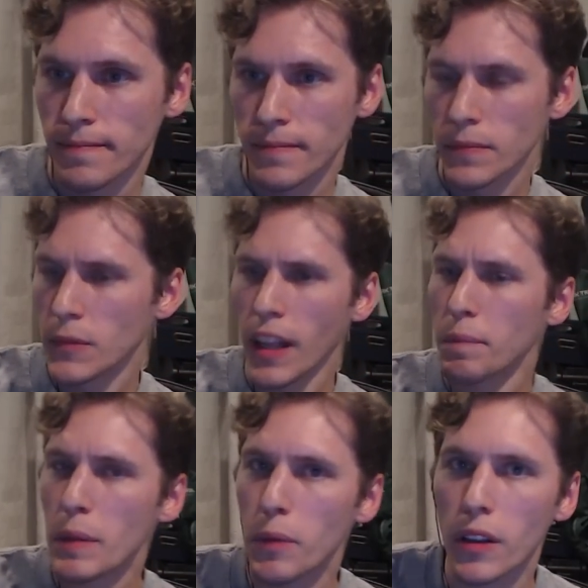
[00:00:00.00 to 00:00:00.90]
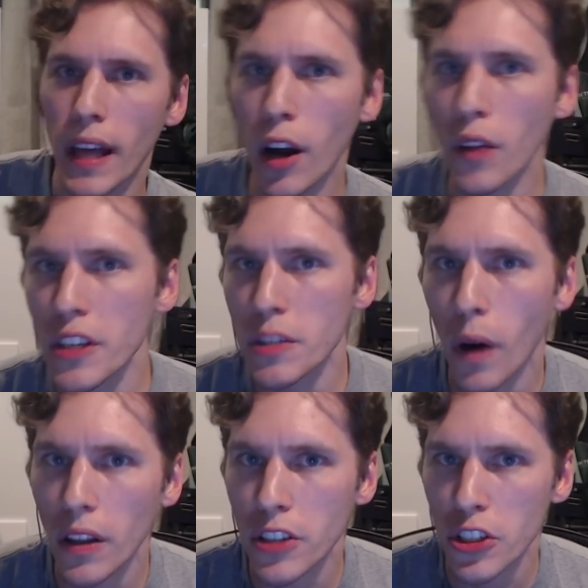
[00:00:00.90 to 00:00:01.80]
Let people, let all these
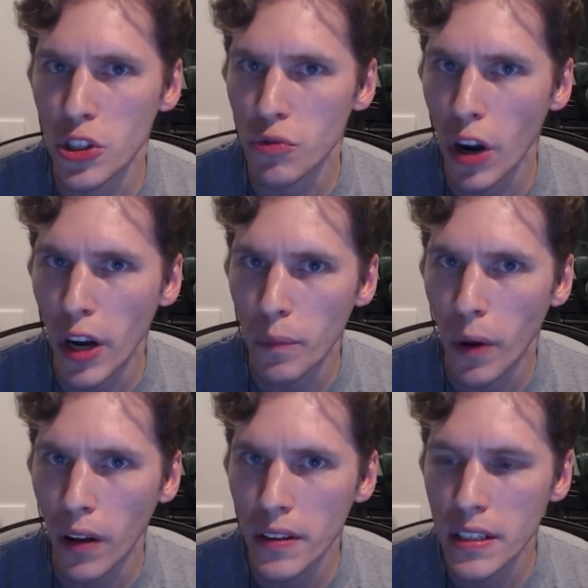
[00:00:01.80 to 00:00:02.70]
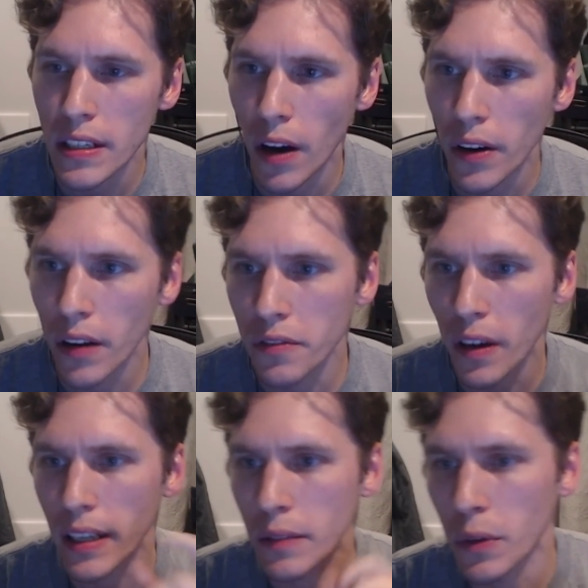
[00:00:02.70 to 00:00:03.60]
politicians run on policy, not on
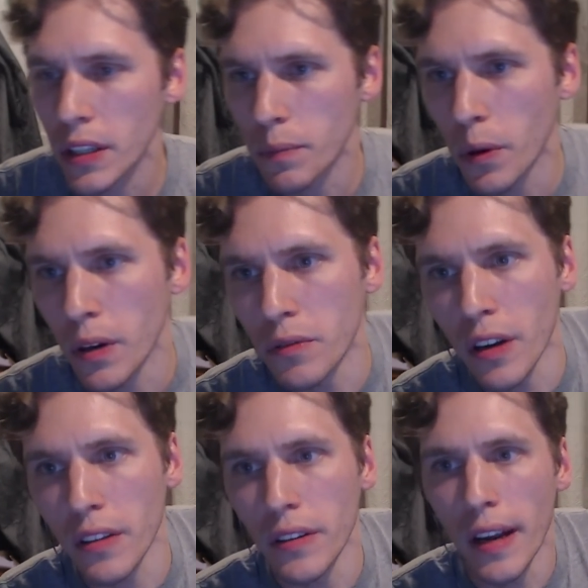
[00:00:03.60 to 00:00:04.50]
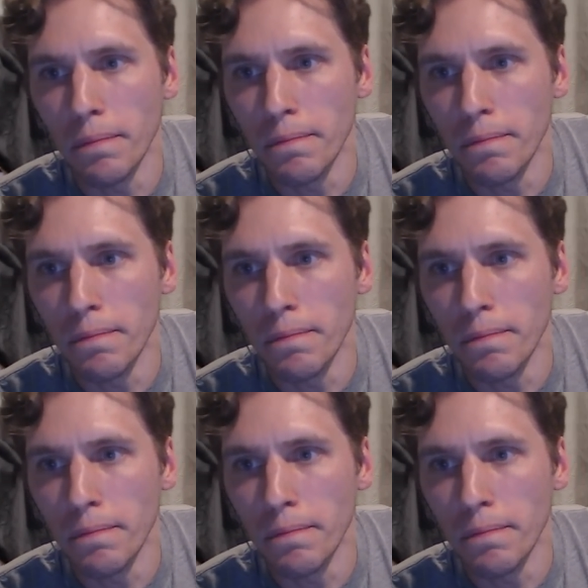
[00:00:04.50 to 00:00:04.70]
fucking what they put in front of their name.